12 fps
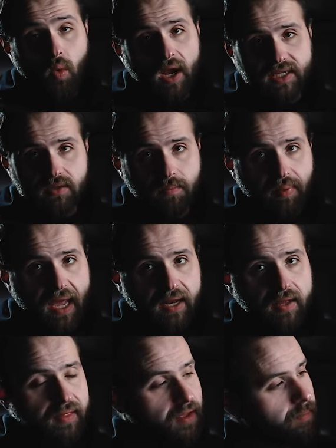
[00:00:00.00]
he wasn't
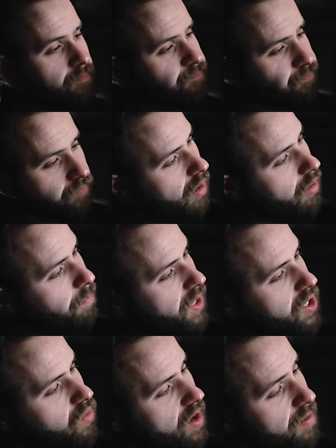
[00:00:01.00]
painting them, and Art by
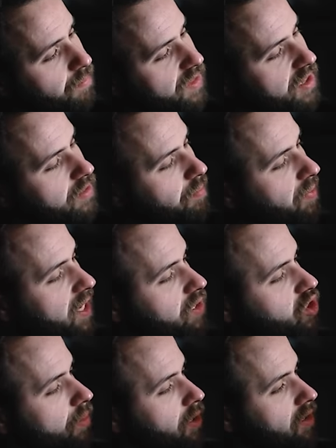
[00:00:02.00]
U M did the
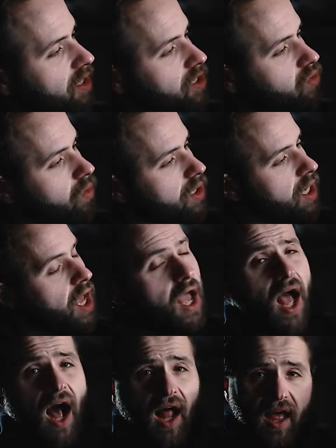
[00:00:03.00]
paint job on this one.
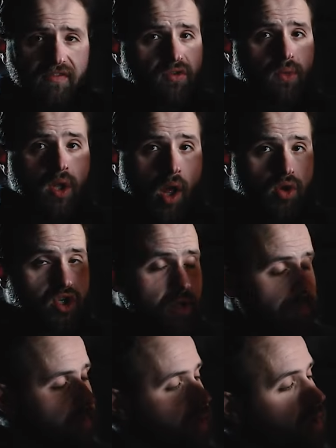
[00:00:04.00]
I'll have some close
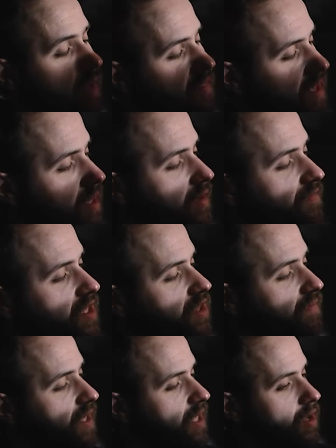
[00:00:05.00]
up, you know, at the end of
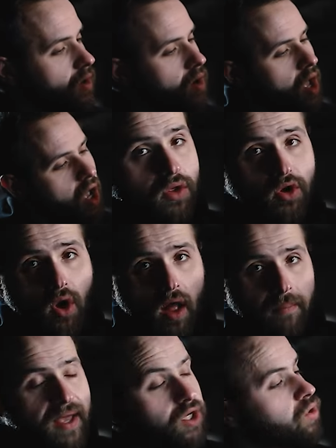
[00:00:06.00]
this video. You know,
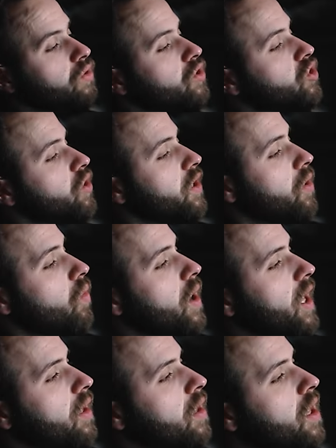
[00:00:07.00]
I'll make sure to show it
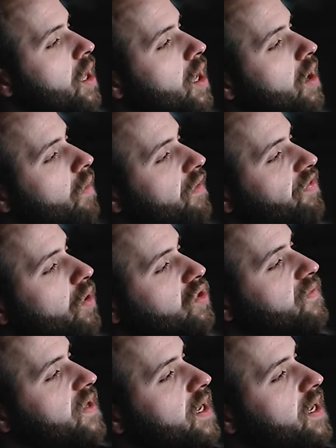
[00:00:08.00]
well with those